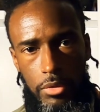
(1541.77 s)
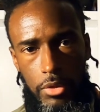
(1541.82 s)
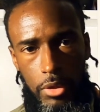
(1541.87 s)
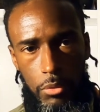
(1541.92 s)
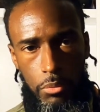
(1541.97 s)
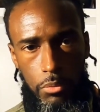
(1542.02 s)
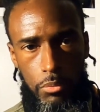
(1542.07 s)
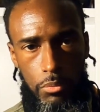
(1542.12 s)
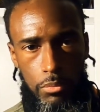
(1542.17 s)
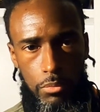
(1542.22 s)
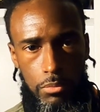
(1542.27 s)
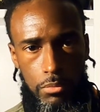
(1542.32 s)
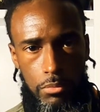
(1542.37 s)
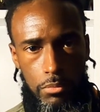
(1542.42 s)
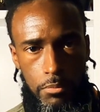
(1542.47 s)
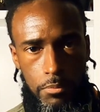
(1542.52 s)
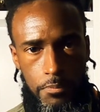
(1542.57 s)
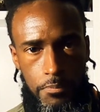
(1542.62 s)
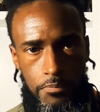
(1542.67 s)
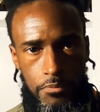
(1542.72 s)
that
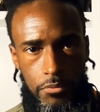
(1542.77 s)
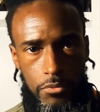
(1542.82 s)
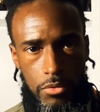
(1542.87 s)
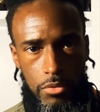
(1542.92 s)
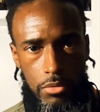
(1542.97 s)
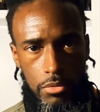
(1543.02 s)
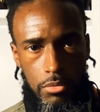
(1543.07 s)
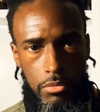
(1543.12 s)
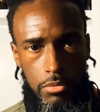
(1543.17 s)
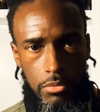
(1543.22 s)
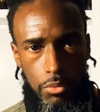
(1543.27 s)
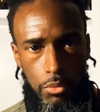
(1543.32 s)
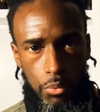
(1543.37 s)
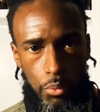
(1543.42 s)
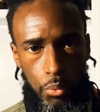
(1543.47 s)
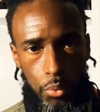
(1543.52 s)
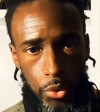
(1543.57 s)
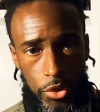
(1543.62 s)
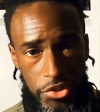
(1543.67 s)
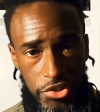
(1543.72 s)

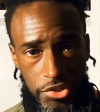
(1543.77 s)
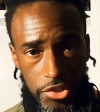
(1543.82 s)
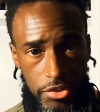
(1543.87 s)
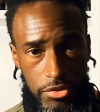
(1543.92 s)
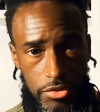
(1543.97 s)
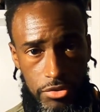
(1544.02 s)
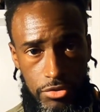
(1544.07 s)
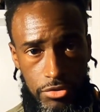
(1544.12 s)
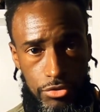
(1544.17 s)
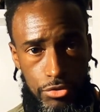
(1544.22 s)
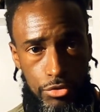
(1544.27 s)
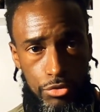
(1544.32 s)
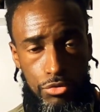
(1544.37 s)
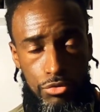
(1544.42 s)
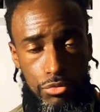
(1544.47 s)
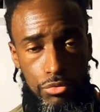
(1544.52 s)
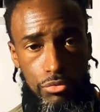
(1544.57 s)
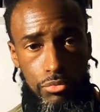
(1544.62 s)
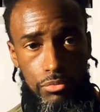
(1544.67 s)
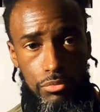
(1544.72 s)
wishes
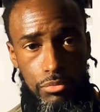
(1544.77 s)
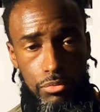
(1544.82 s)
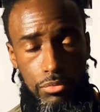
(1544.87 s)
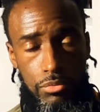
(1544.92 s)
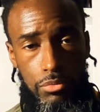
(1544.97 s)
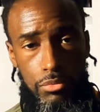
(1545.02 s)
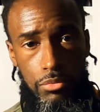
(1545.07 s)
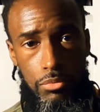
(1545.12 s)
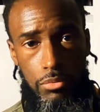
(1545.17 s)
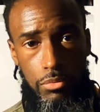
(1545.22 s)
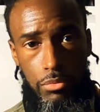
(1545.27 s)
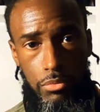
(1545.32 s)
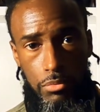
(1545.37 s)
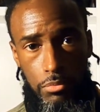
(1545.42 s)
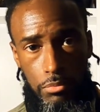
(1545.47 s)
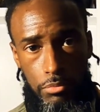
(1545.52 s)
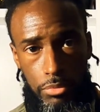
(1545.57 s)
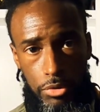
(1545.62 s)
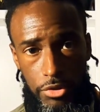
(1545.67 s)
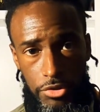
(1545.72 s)
to
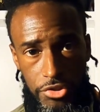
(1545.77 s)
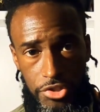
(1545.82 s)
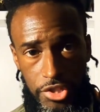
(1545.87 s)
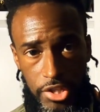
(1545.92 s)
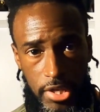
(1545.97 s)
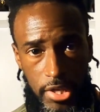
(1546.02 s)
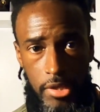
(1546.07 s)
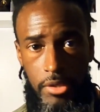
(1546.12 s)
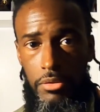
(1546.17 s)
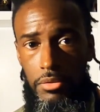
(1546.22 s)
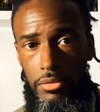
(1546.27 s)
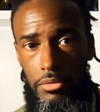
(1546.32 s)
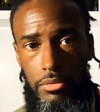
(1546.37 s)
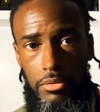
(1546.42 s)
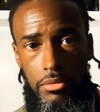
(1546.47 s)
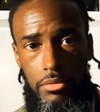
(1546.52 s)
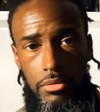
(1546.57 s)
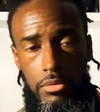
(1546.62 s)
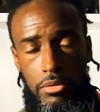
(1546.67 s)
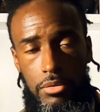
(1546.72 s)
project
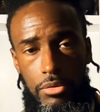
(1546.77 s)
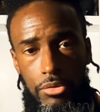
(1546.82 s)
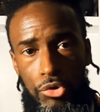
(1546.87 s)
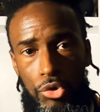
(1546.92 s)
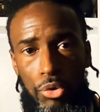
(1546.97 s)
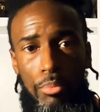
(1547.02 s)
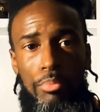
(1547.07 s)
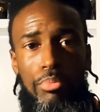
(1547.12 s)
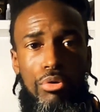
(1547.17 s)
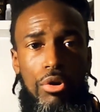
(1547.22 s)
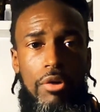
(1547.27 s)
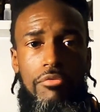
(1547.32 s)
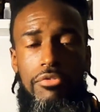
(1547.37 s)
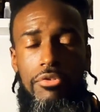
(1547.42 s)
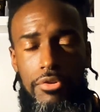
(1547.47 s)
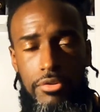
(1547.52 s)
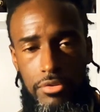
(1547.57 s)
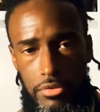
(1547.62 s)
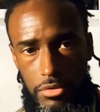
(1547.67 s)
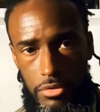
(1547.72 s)
your
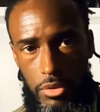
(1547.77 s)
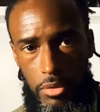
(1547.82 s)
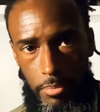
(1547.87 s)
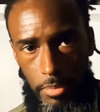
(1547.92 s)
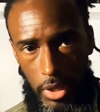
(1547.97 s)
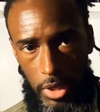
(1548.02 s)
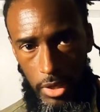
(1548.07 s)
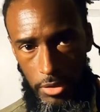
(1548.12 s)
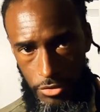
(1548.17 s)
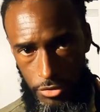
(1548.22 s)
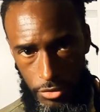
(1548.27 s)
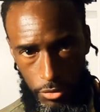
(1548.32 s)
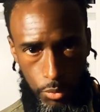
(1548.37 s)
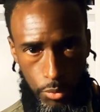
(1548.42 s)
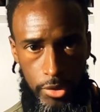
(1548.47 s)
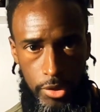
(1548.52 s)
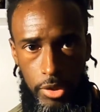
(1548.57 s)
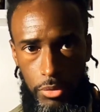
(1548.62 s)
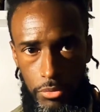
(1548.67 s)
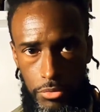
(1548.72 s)
preference upon
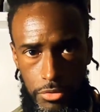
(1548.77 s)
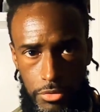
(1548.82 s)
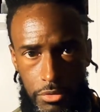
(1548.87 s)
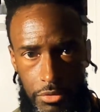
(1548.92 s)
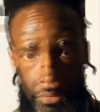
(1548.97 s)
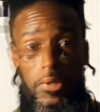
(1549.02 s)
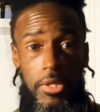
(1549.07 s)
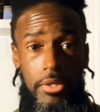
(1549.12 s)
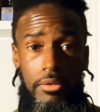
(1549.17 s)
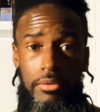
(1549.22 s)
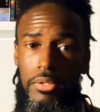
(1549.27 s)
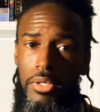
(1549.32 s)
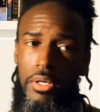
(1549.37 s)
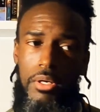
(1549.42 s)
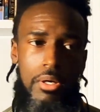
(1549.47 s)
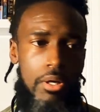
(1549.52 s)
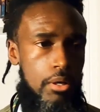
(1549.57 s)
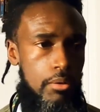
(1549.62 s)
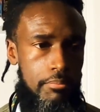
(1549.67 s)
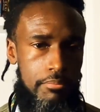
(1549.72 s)
someone else. Me,
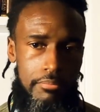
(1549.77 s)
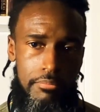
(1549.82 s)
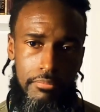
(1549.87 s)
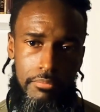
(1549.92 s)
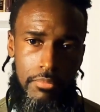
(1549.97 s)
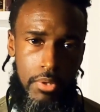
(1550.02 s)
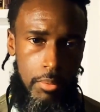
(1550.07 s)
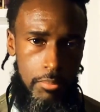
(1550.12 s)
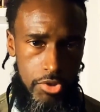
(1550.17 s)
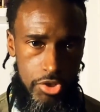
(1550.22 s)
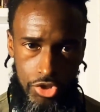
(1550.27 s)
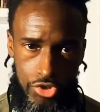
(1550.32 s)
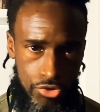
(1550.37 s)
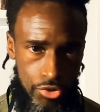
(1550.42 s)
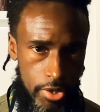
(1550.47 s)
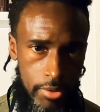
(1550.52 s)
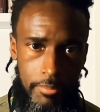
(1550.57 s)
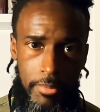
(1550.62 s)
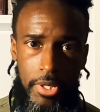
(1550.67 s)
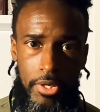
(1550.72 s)
I'm
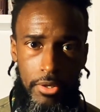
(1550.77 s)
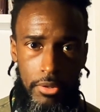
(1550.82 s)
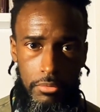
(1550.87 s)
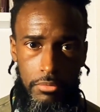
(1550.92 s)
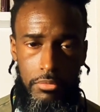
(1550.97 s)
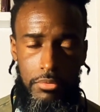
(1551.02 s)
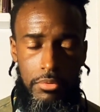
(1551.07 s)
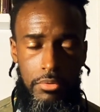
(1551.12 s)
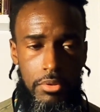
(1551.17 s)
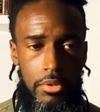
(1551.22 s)
straight male,